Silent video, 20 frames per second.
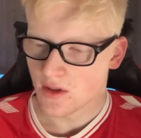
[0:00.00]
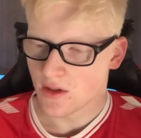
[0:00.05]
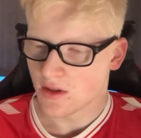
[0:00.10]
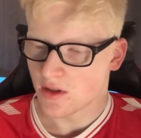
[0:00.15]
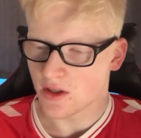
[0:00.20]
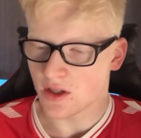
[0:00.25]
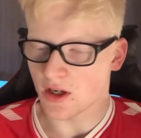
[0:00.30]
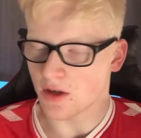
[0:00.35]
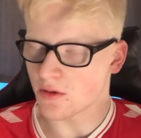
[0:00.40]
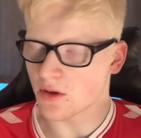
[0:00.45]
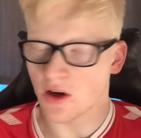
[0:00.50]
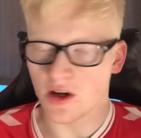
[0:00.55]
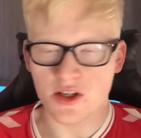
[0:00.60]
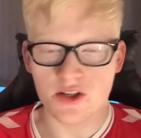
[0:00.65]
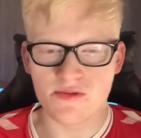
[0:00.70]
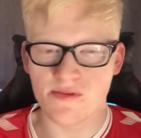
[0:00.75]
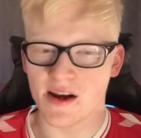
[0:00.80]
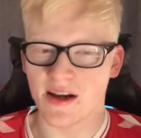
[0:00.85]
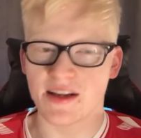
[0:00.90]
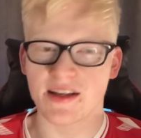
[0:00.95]
You know,
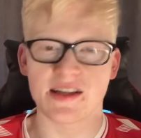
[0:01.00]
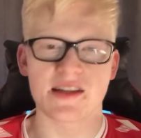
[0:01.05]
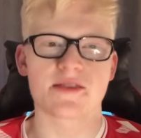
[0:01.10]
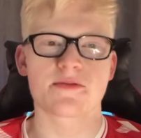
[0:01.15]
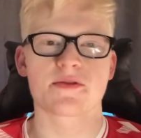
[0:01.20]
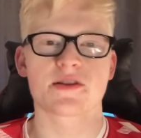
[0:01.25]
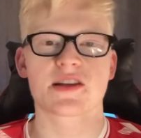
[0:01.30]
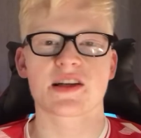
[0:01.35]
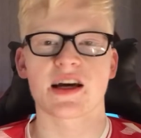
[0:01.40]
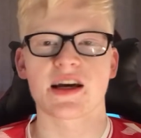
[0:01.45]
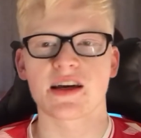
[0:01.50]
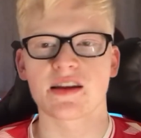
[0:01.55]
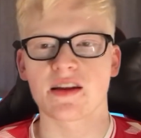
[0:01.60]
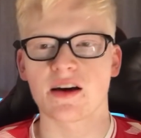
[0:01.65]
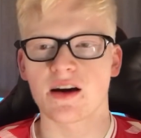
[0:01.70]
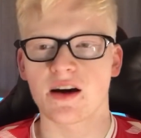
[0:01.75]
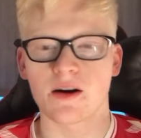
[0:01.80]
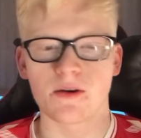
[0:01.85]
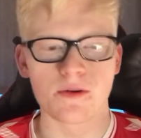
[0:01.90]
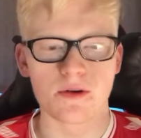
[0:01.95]
Nigel Adkins was saying
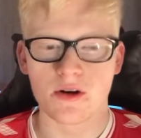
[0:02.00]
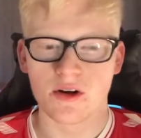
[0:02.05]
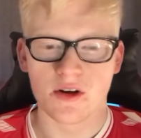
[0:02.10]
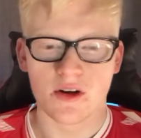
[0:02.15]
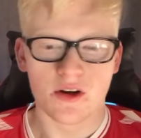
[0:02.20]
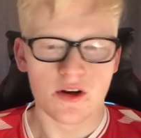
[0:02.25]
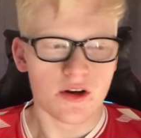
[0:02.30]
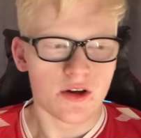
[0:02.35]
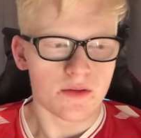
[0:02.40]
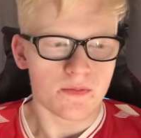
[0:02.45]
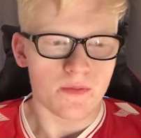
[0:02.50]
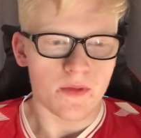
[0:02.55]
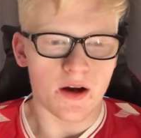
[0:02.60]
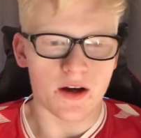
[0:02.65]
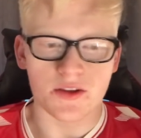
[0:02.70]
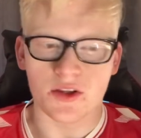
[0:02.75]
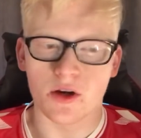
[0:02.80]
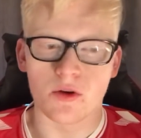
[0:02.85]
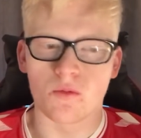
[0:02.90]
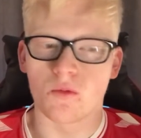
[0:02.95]
that, oh,
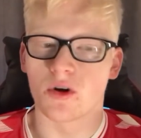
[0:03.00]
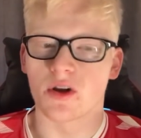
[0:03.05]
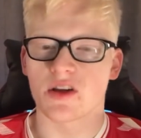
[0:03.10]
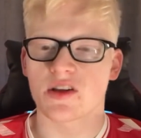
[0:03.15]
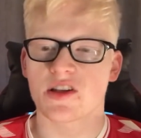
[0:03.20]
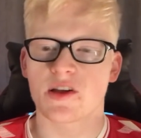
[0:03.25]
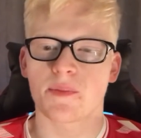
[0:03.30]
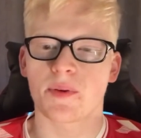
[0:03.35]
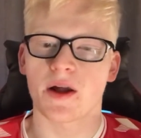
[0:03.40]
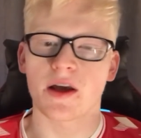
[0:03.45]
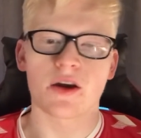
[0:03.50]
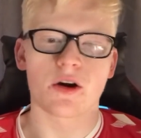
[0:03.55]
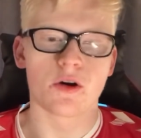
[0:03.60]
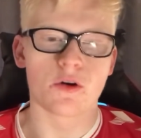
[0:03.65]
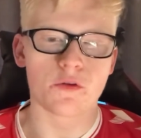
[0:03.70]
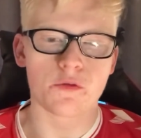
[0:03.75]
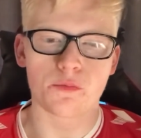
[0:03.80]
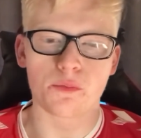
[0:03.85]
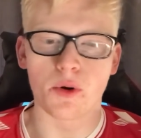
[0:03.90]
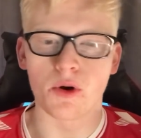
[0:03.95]
I don't want us to play
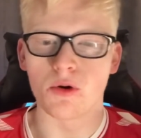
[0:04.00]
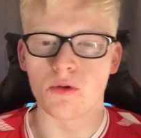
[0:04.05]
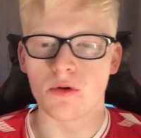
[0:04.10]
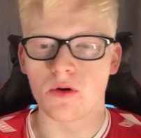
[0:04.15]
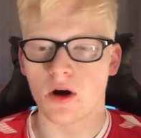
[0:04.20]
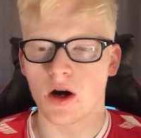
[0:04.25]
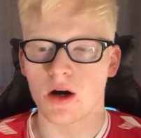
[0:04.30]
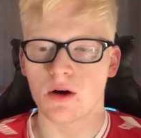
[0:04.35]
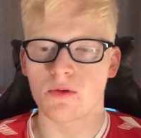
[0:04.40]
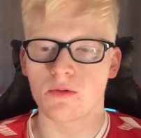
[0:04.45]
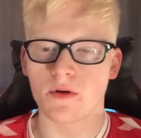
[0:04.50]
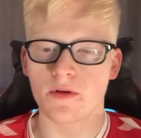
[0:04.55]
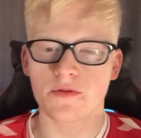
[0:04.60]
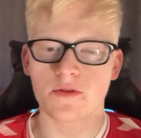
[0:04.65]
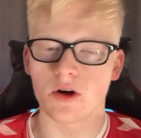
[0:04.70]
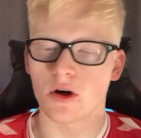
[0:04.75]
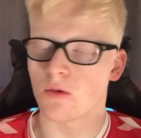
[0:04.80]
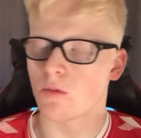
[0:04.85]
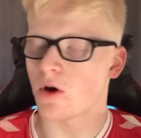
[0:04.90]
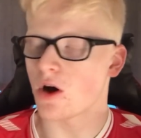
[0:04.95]
hoofball. Oh, we've
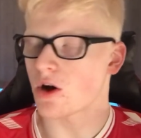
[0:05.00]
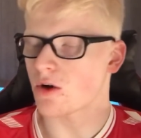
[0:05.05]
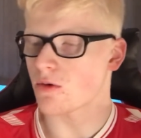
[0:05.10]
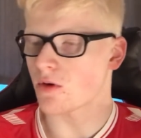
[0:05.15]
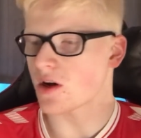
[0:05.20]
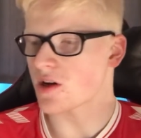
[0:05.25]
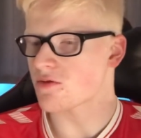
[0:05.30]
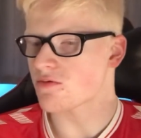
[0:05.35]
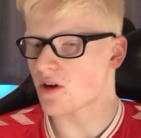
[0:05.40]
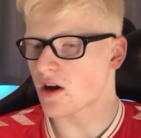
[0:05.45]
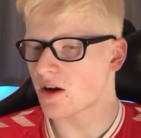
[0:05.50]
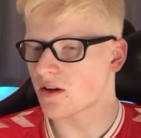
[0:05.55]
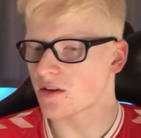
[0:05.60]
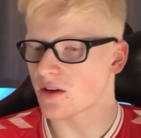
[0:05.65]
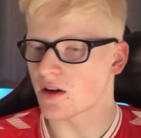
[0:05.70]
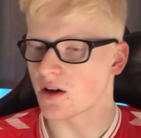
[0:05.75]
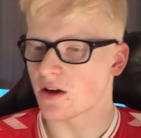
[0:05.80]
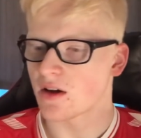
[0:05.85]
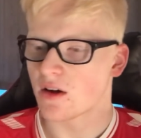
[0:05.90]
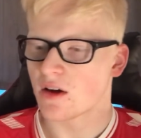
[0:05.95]
got to work ways around
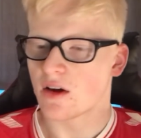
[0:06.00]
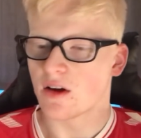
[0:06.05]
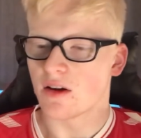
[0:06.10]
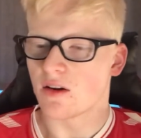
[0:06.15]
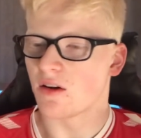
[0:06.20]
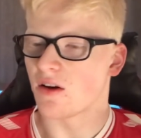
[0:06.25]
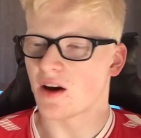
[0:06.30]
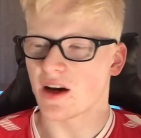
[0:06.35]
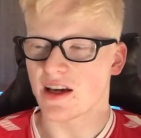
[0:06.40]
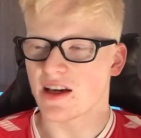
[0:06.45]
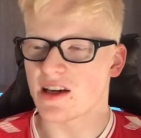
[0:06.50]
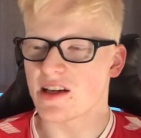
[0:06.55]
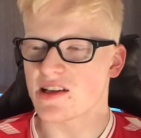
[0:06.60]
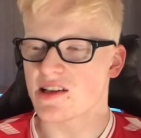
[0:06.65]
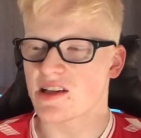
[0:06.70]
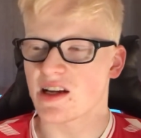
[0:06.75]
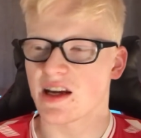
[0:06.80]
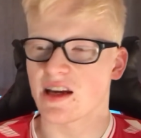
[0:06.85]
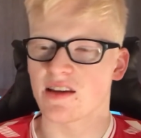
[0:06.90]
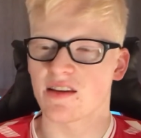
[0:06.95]
it. Like he's
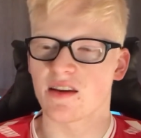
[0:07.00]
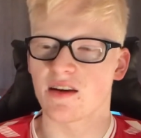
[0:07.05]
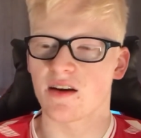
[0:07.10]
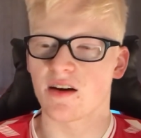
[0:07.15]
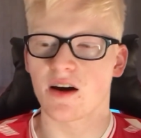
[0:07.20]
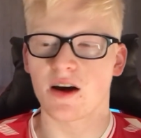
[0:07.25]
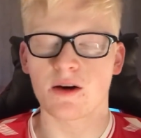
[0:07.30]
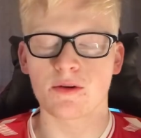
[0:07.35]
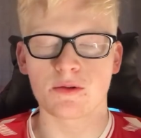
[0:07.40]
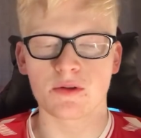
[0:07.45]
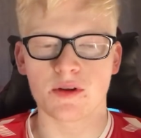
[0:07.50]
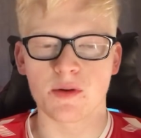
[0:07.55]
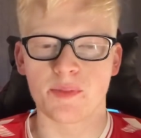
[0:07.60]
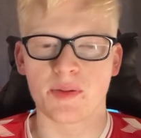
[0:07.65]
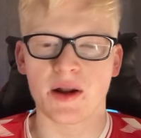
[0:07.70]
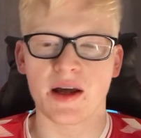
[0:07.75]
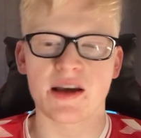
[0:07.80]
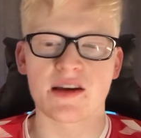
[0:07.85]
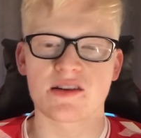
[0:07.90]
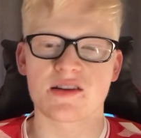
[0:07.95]
saying that, oh, the
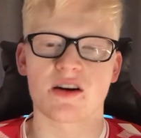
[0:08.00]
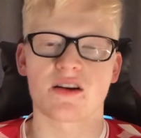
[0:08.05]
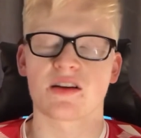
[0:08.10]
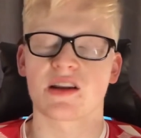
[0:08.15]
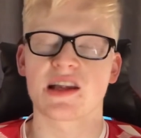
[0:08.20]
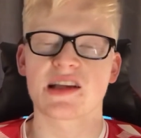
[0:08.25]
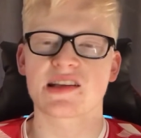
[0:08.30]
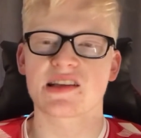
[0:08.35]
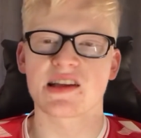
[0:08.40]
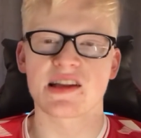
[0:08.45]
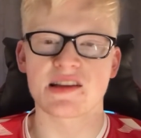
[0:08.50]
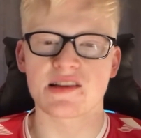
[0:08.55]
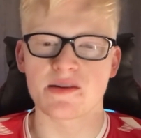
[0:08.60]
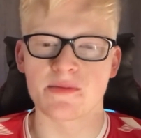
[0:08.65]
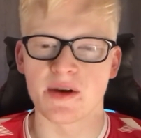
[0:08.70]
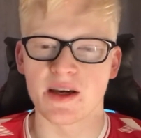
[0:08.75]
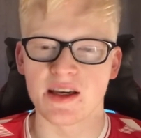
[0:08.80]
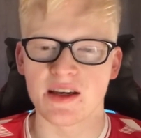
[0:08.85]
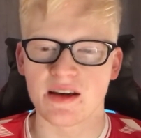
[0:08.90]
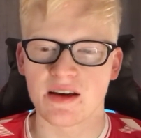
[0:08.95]
players aren't listening to
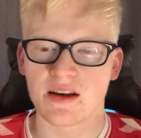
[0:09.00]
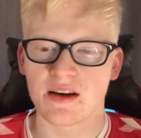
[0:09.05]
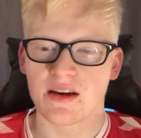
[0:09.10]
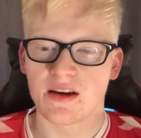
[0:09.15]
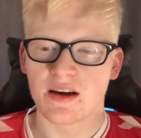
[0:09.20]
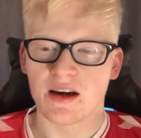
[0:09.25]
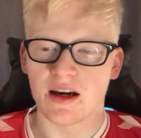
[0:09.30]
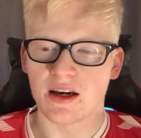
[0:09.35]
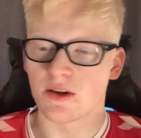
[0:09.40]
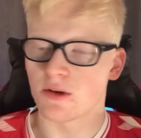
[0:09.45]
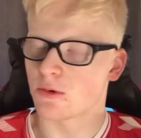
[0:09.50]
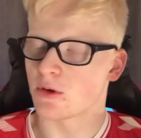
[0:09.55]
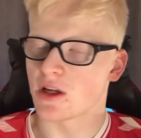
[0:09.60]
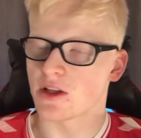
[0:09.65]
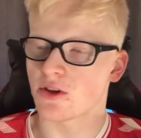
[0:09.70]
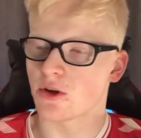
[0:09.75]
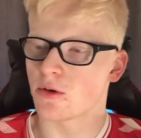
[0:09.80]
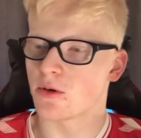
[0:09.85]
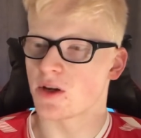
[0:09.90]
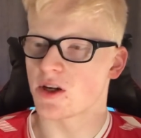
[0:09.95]
me. And all they're
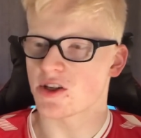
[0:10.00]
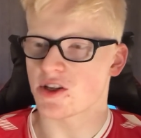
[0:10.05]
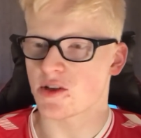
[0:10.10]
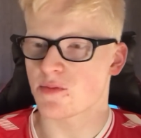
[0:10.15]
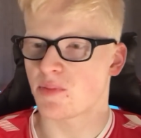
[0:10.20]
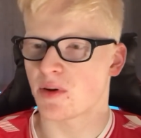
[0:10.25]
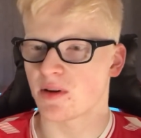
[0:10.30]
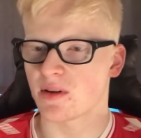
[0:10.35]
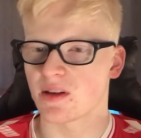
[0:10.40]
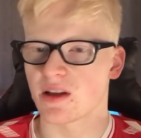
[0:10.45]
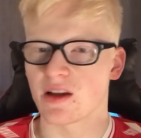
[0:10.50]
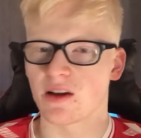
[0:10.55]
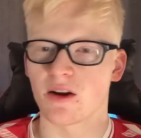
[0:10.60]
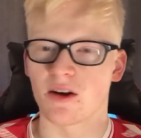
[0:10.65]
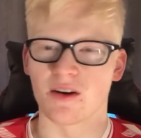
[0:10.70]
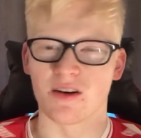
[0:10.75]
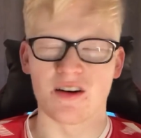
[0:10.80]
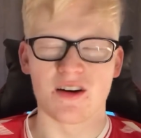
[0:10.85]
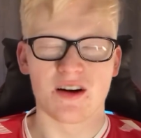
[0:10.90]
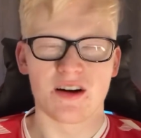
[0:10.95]
doing is just punting it
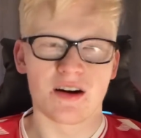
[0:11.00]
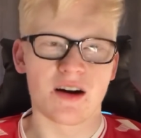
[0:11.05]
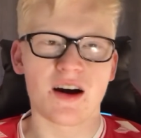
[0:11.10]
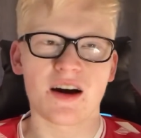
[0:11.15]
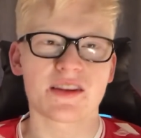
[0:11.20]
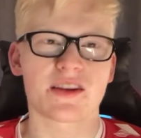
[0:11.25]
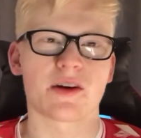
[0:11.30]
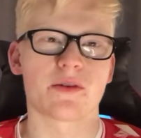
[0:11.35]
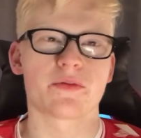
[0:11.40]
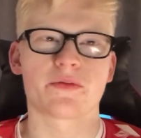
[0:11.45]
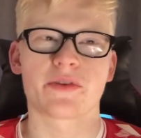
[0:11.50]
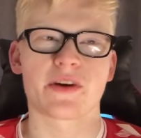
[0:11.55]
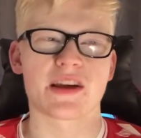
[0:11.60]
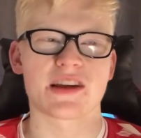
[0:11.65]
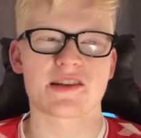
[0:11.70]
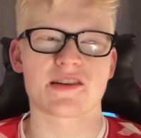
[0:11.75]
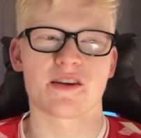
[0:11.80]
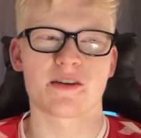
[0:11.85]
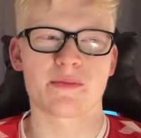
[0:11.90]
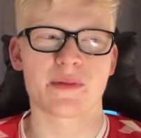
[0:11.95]
long. I don't think
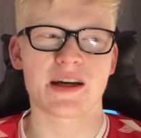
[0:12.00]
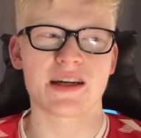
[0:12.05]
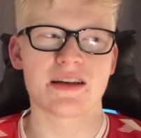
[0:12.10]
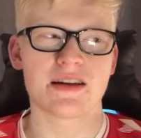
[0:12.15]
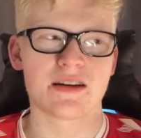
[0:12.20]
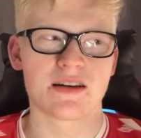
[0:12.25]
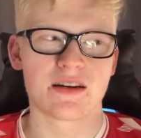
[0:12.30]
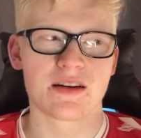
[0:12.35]
so, mate.